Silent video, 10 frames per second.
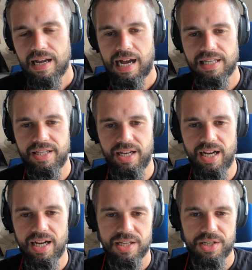at
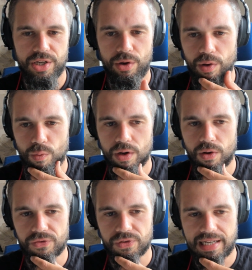the steering wheel
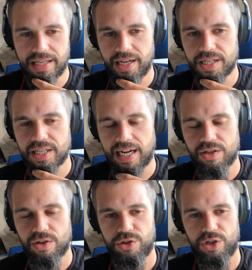of Zadig's
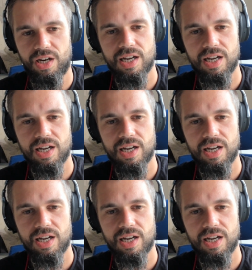technology?